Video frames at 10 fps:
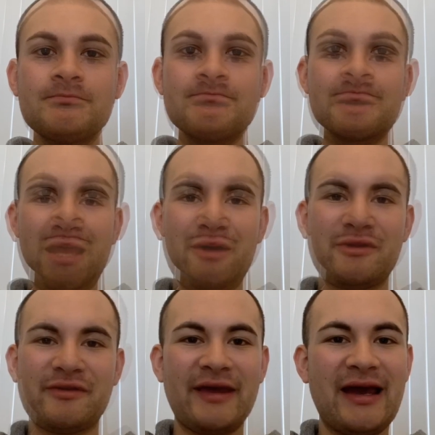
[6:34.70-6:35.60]
Now that
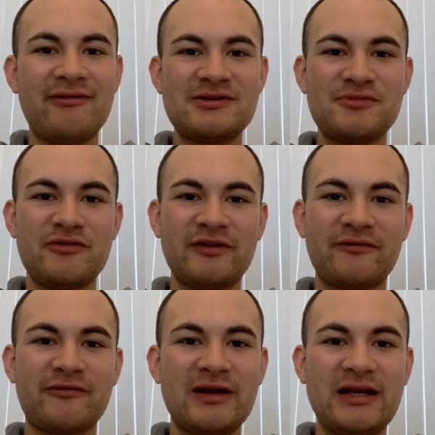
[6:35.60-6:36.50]
the air is moving
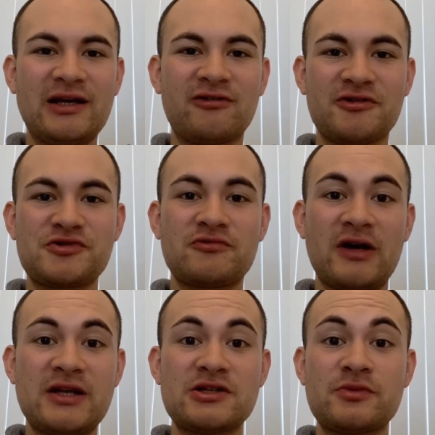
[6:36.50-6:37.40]
freely across the
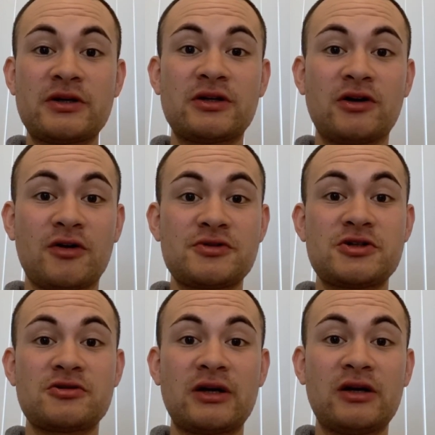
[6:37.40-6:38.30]
range, we can
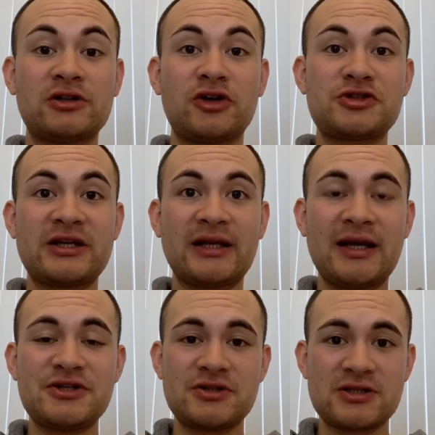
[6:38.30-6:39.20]
concentrate on the
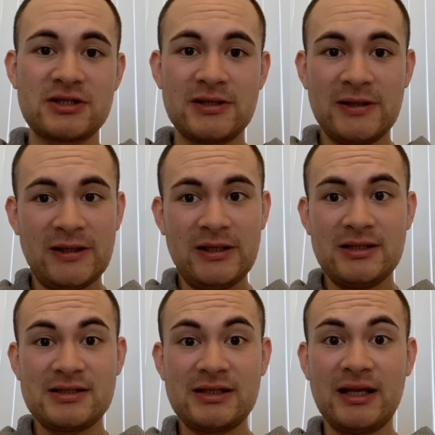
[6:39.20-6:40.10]
articulations.
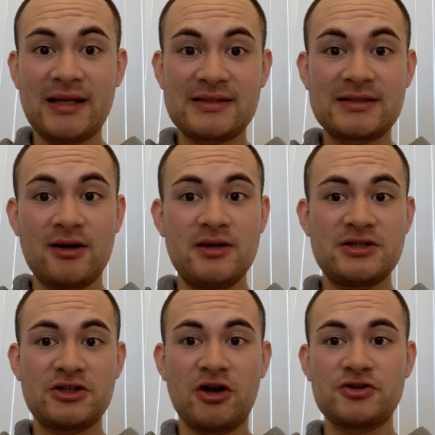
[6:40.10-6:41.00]
This little exercise
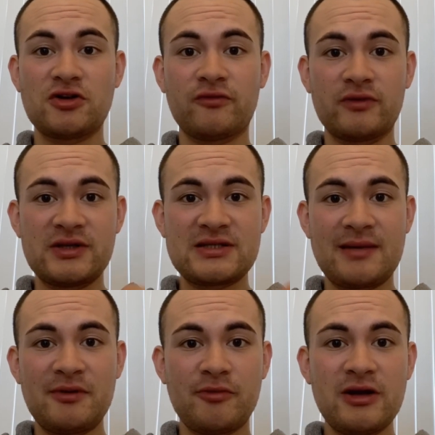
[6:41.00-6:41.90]
starts off with a
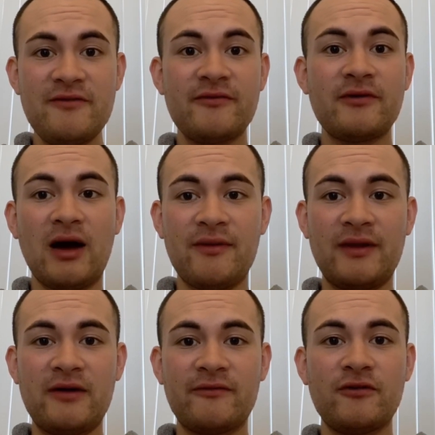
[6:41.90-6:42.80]
semibreve, and
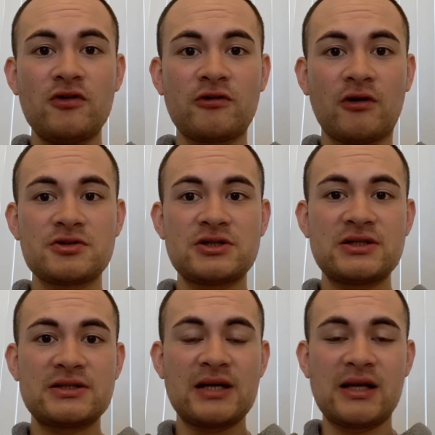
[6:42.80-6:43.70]
then 4
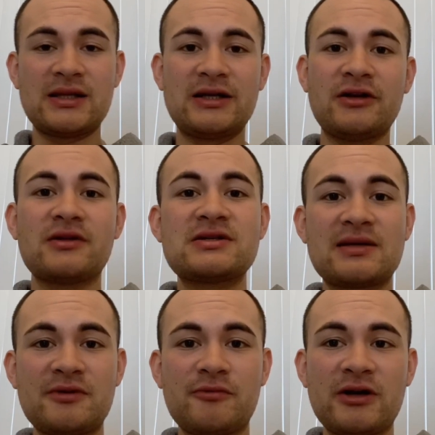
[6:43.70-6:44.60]
crotchets, and then another
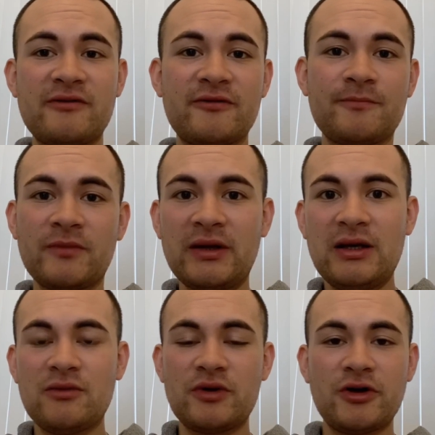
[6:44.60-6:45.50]
semibreve.
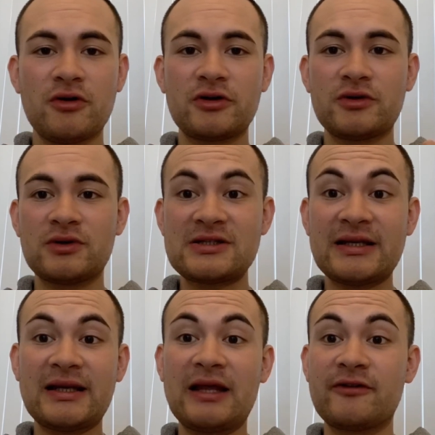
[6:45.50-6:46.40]
We're not going to
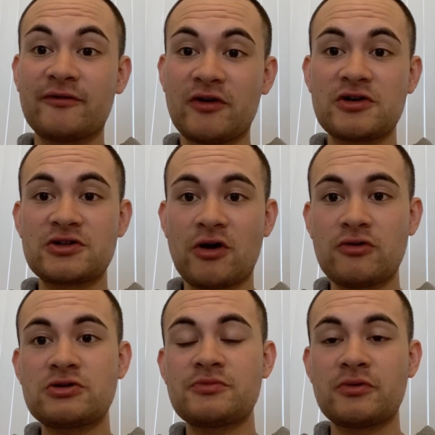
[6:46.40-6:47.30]
articulate the first note,
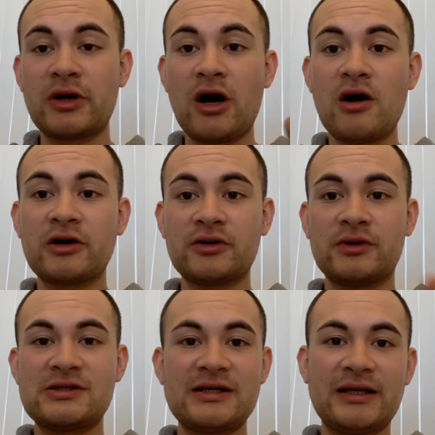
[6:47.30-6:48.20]
but we are going to
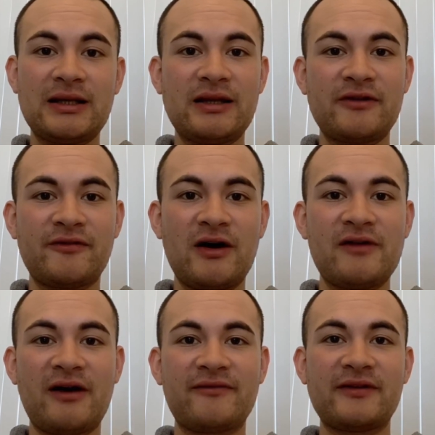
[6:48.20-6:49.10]
articulate the 5
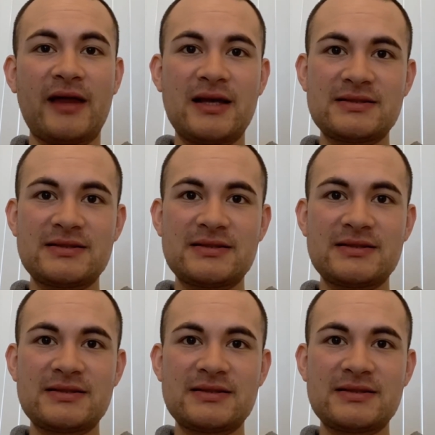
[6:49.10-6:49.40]
after that.